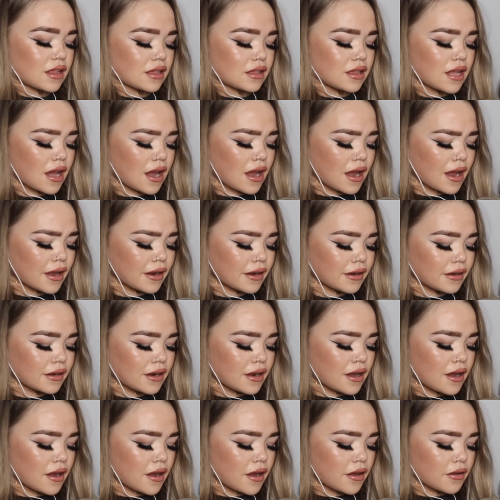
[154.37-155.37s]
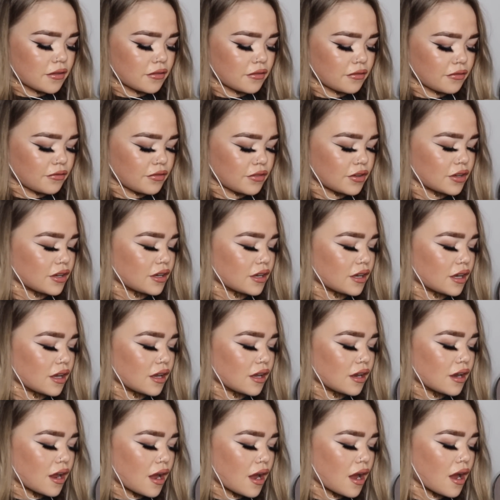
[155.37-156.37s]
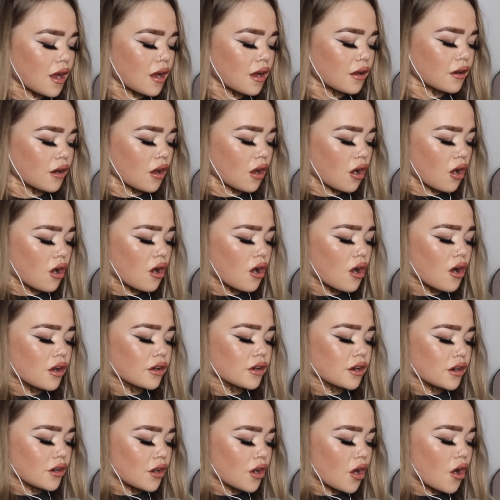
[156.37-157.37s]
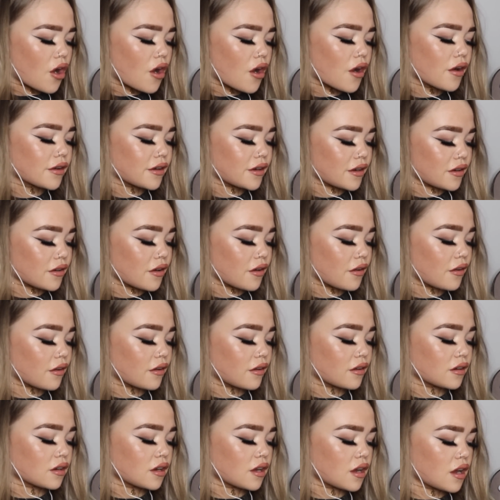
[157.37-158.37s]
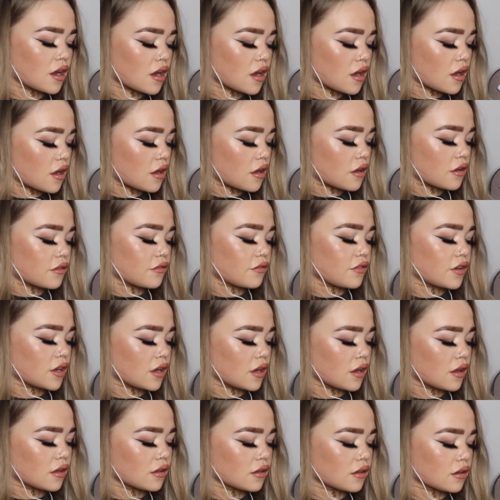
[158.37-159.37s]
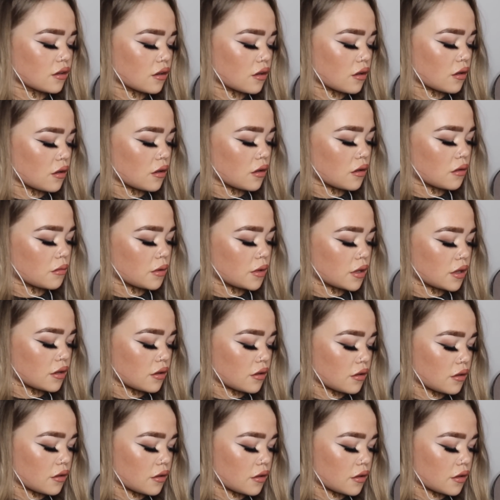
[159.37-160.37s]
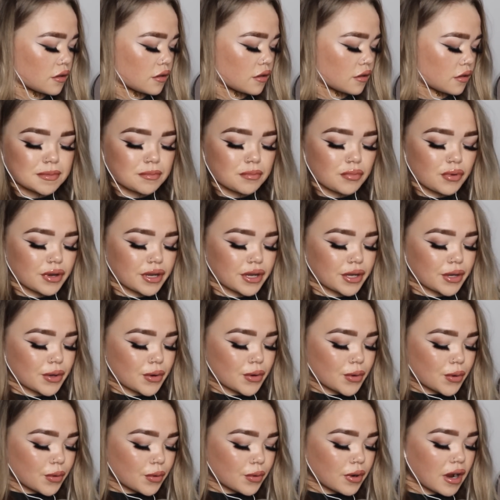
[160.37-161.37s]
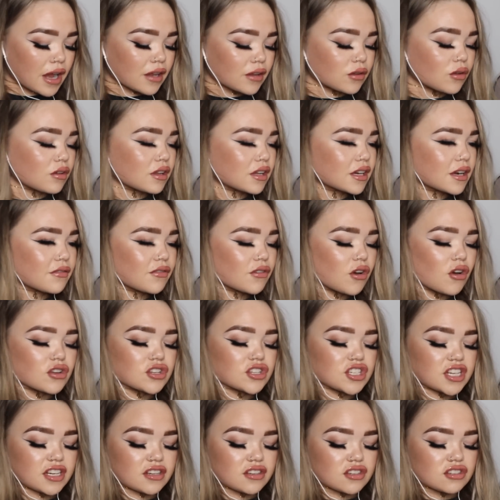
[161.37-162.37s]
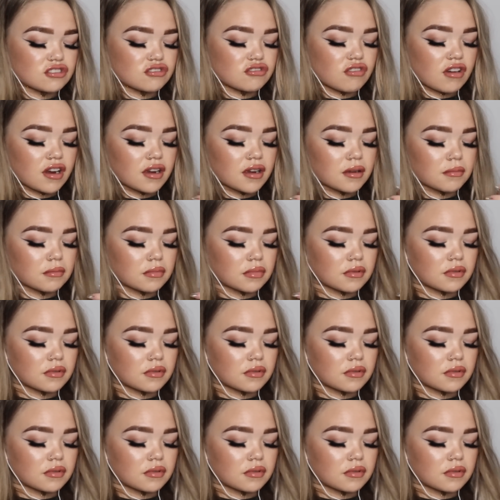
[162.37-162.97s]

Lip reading: Late night feeling on, feeling going on. Pretty cool. I look like I've got a chin strap.